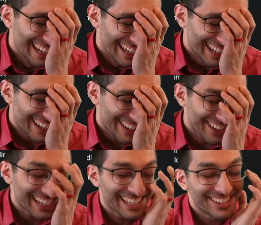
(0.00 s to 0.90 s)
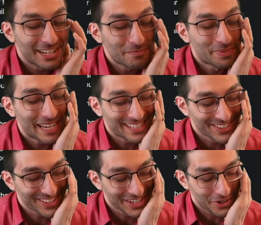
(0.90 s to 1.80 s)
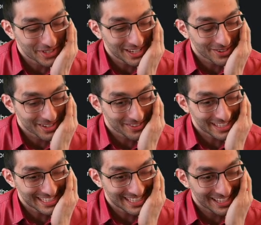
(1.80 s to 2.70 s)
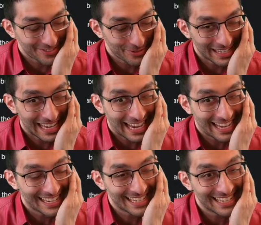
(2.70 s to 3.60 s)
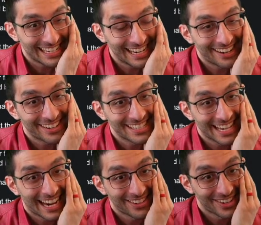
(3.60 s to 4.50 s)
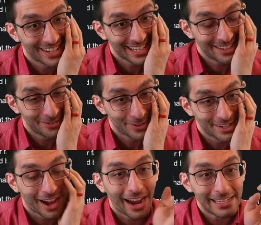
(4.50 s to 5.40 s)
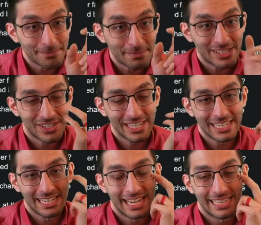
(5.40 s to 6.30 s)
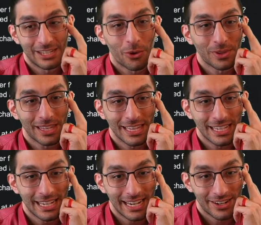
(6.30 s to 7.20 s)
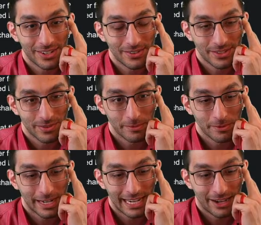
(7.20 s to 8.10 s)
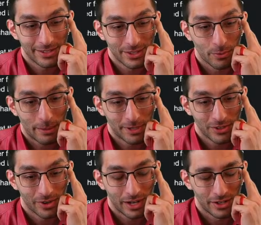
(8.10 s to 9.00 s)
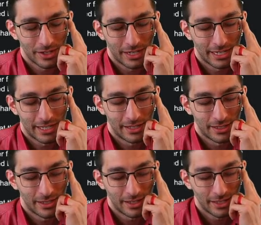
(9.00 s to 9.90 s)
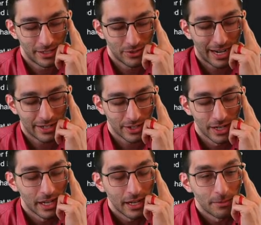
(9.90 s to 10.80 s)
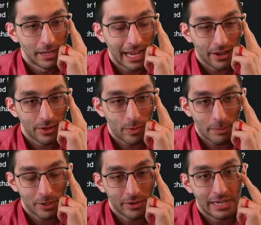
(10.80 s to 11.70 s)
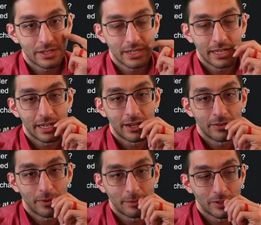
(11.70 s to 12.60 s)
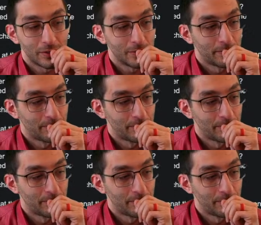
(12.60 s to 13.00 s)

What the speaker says: Oh, I can already picture the coding work for this stuff. We had an inheritance hierarchy for an item machine, and the only thing that inherits from it right now is the weapon the extractor. But now the weapon grinder is going to inherit from it too,